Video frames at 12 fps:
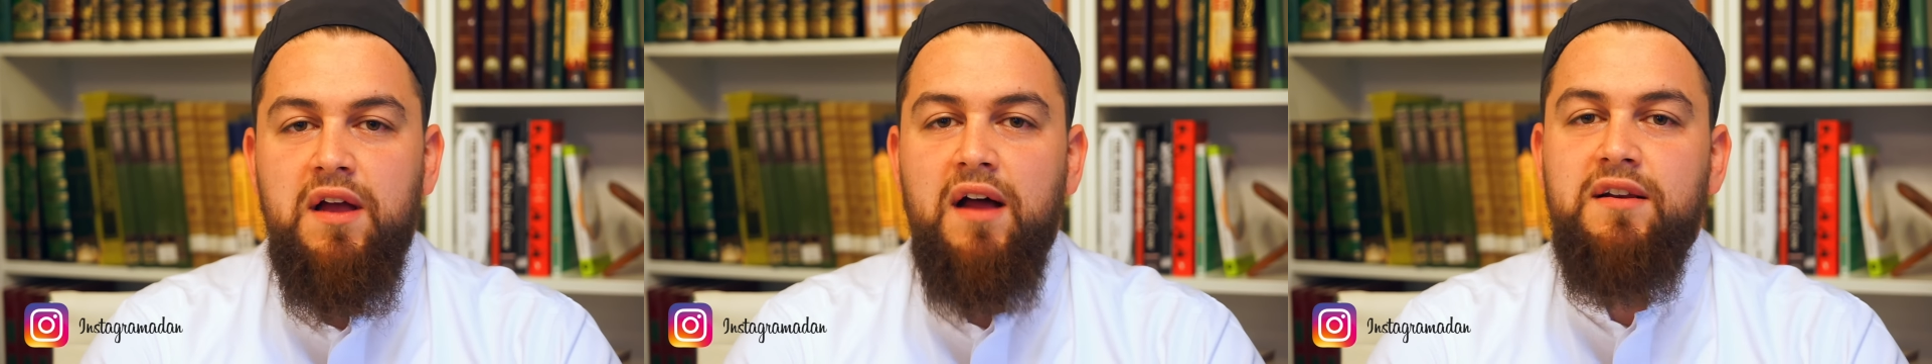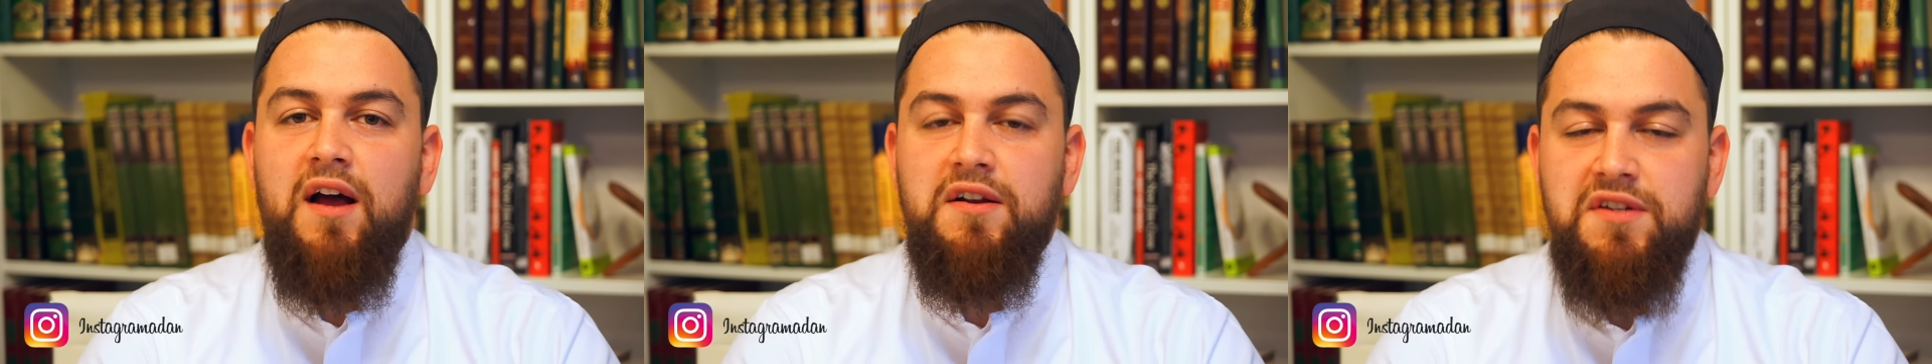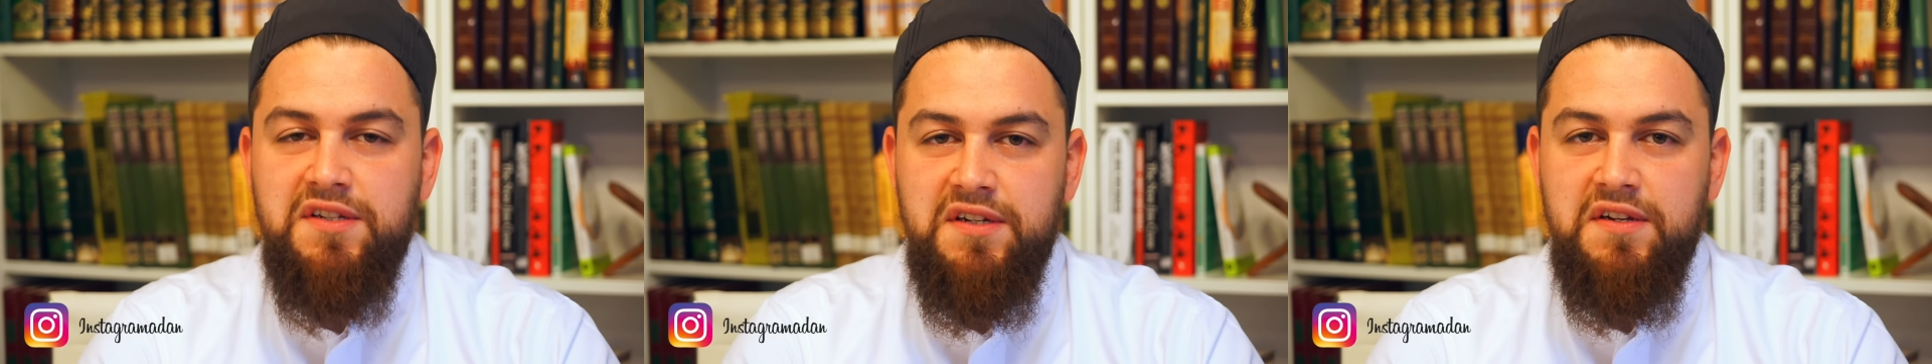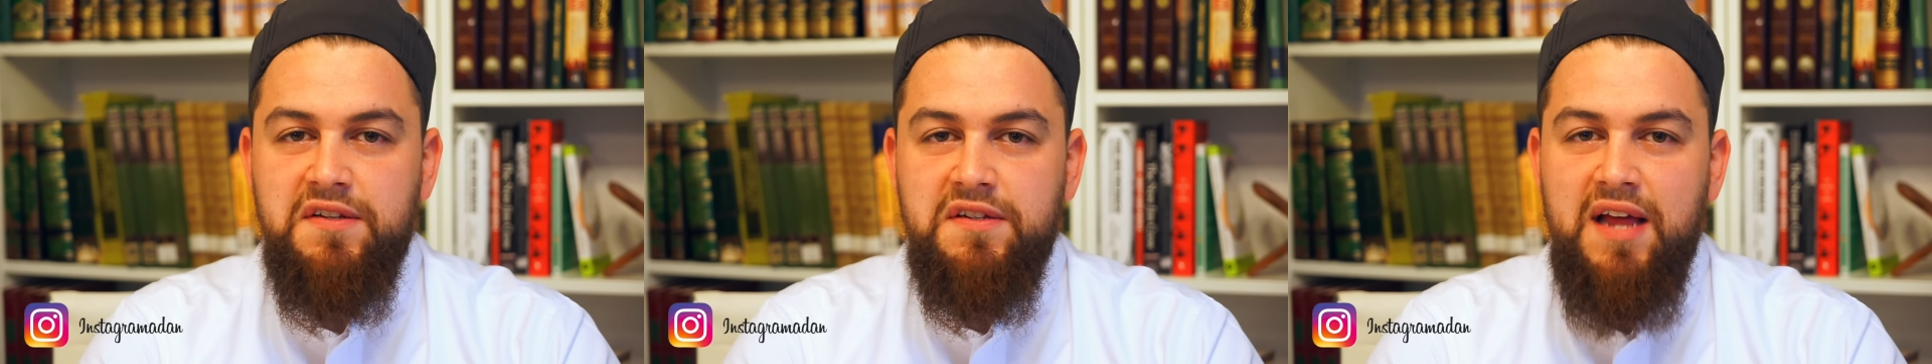God
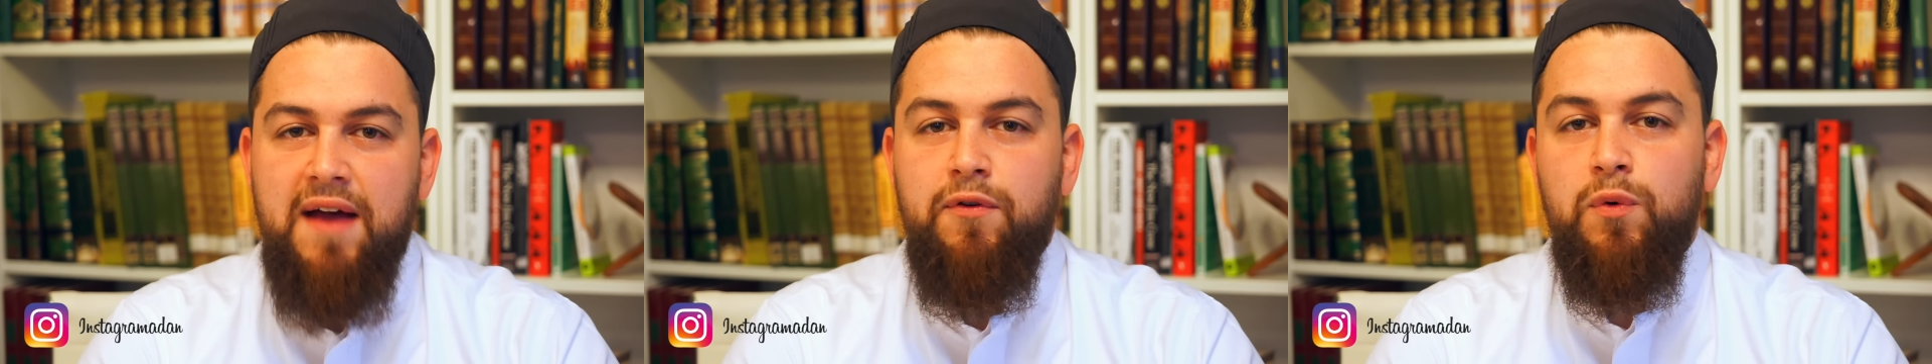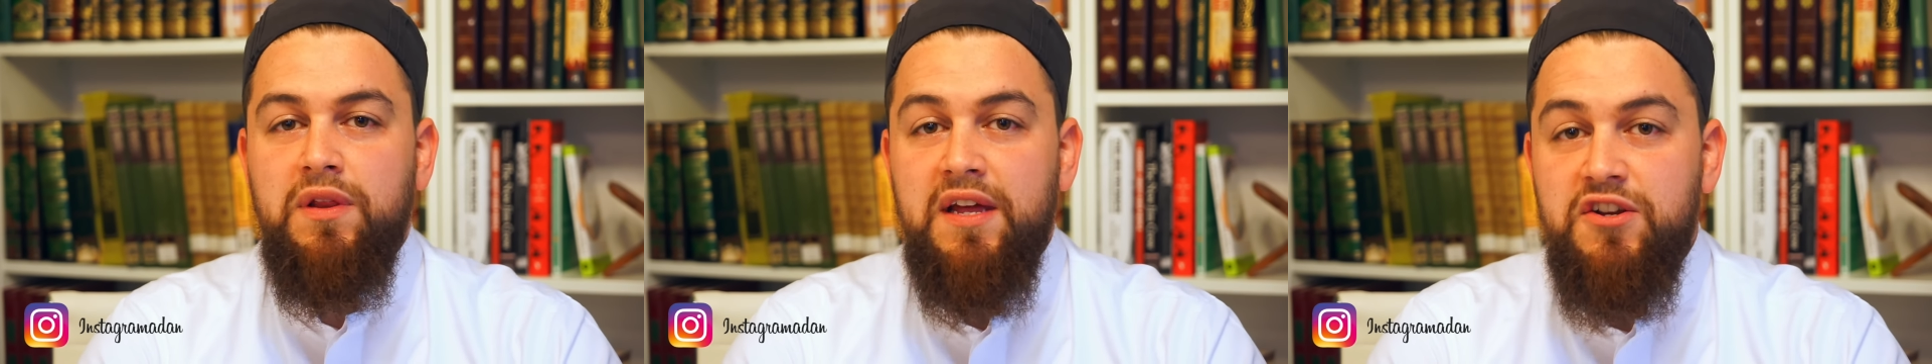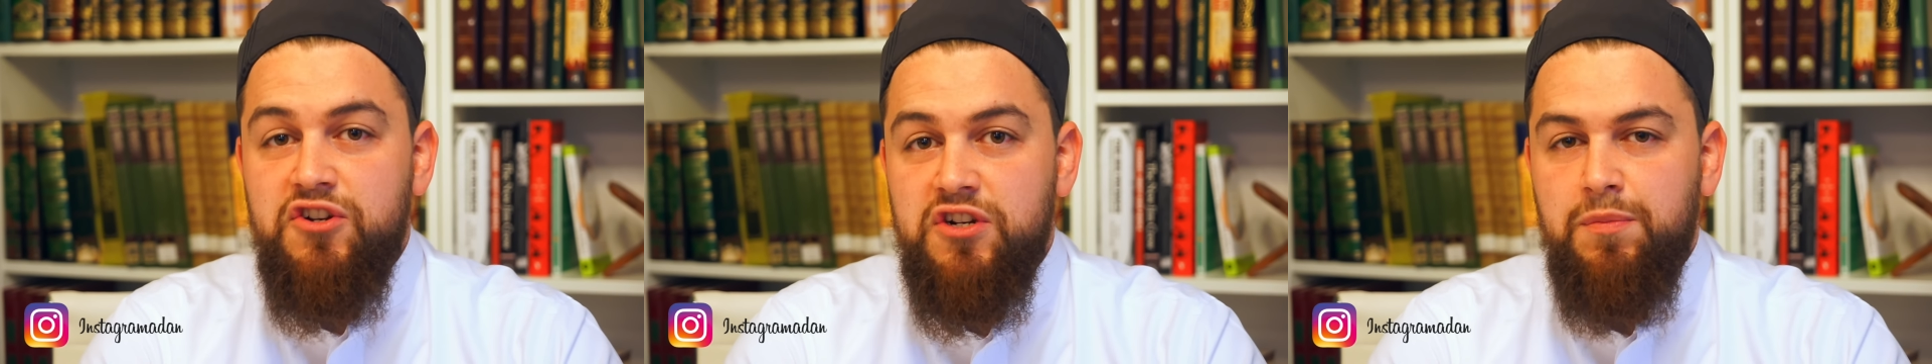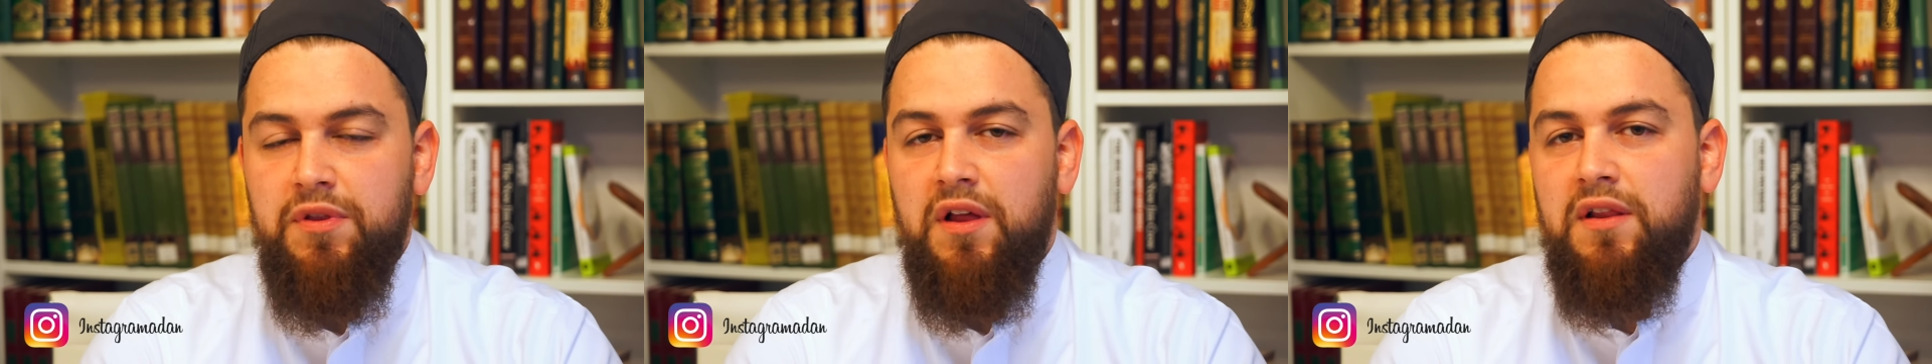consciousness, to have a
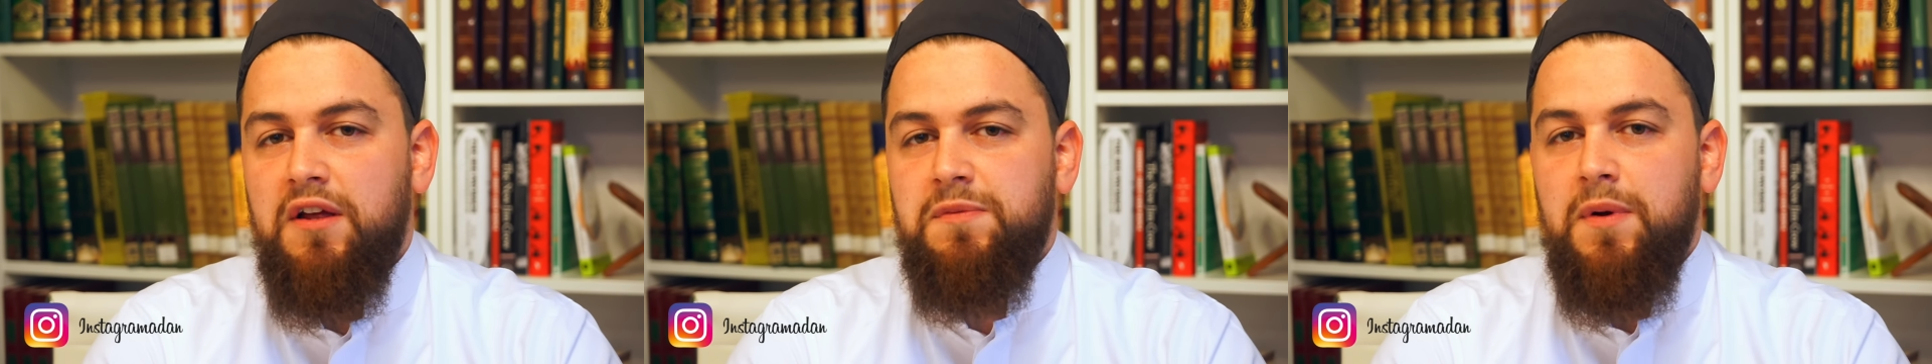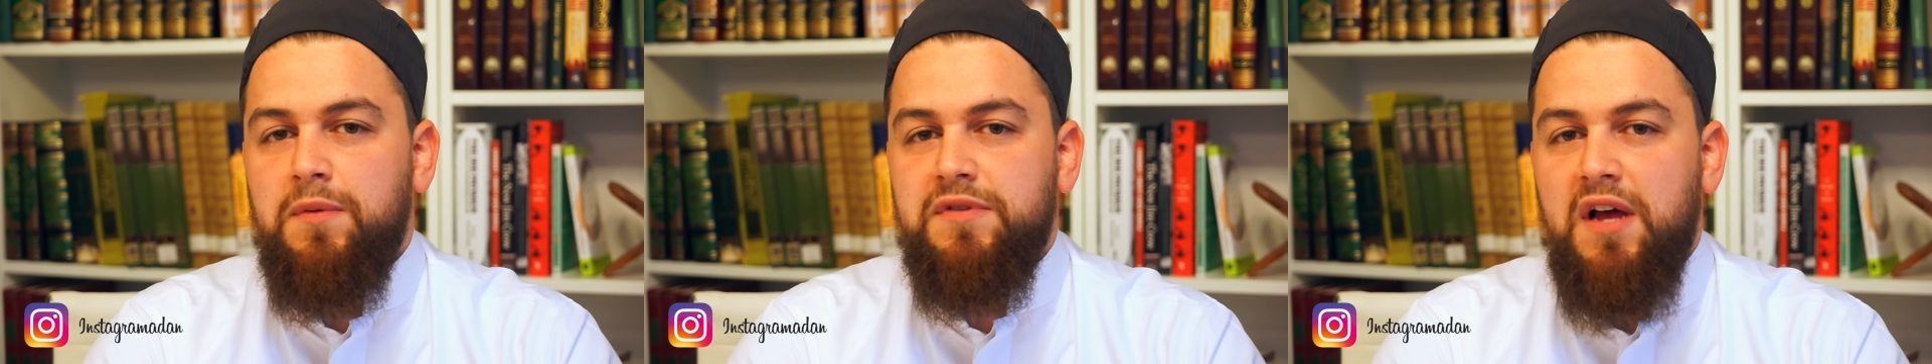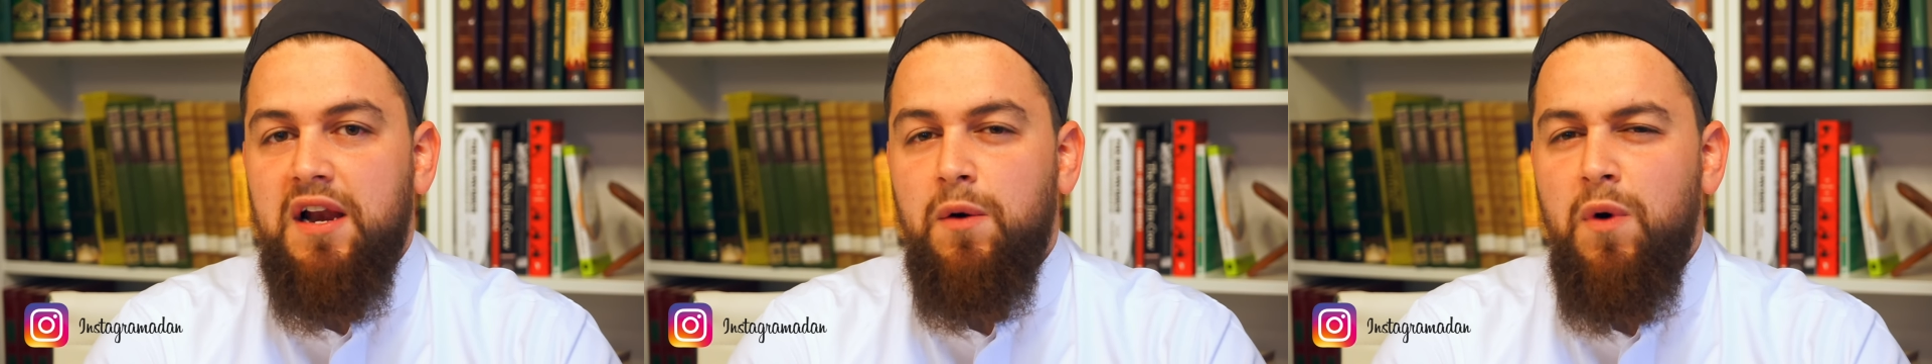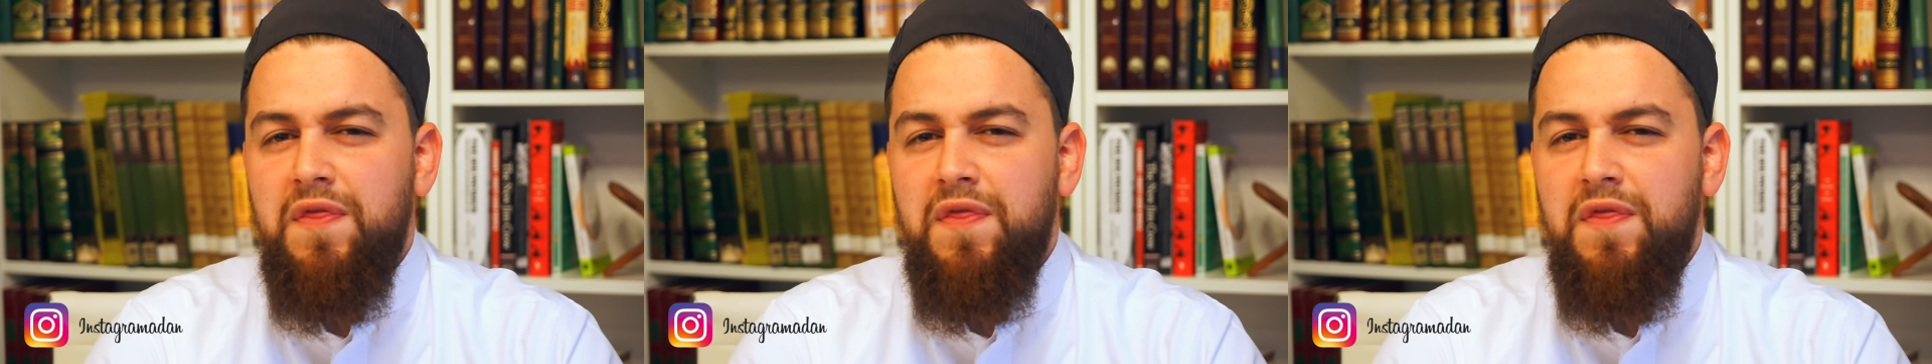relationship with Allah subhanahu wa ta'ala,